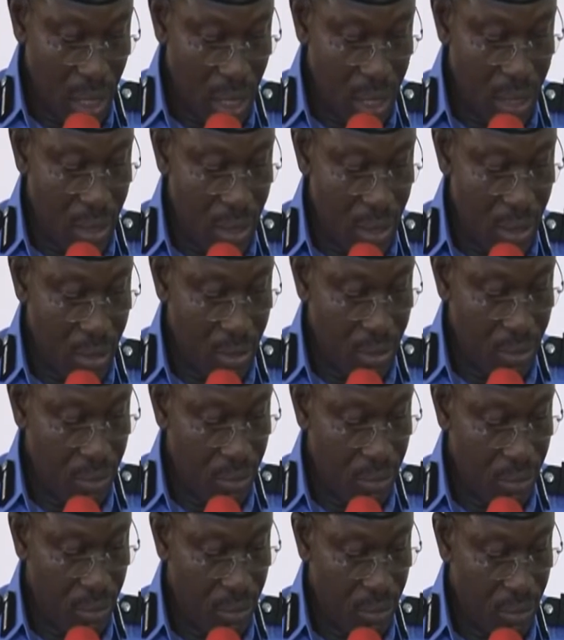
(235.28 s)
that
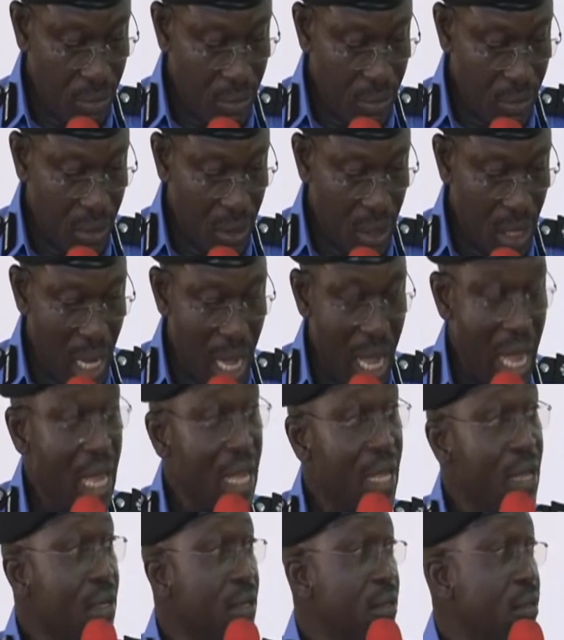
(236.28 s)

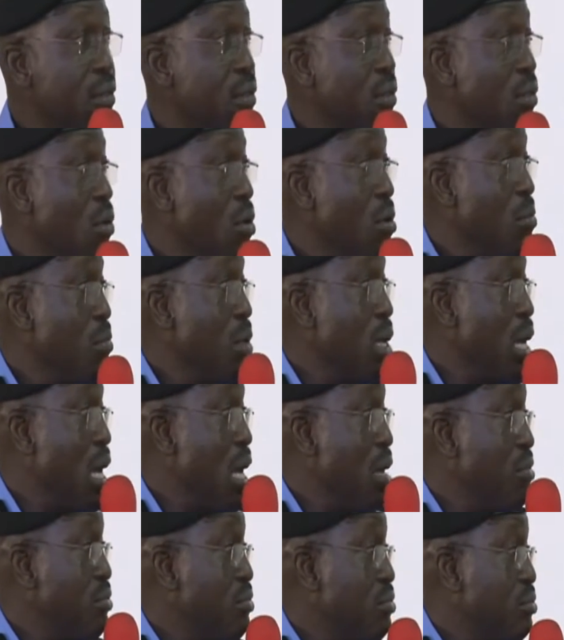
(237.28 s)
I, on
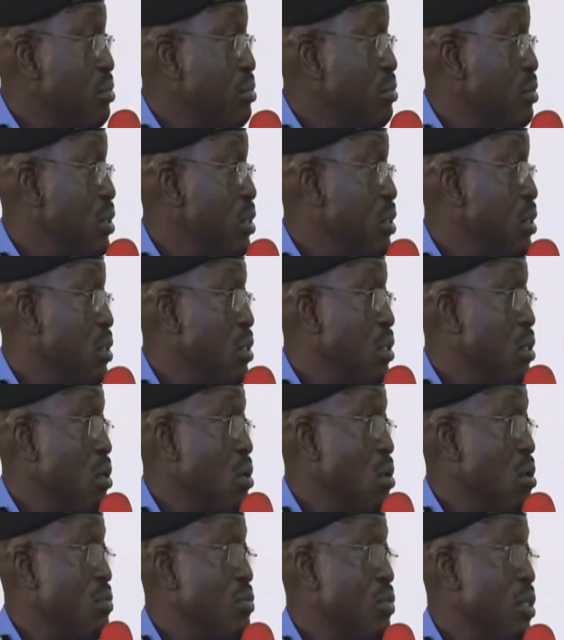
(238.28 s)
behalf
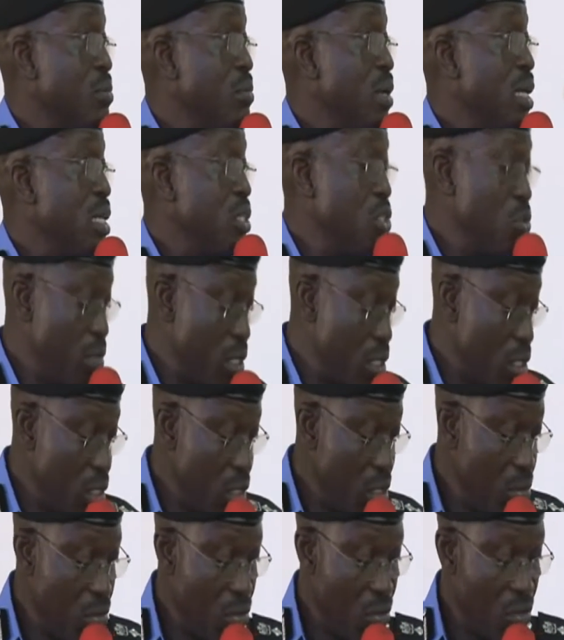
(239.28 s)
of the management
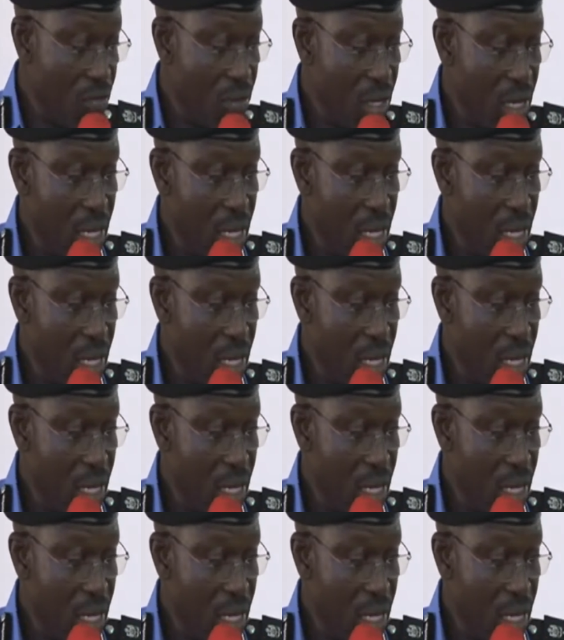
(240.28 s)
team of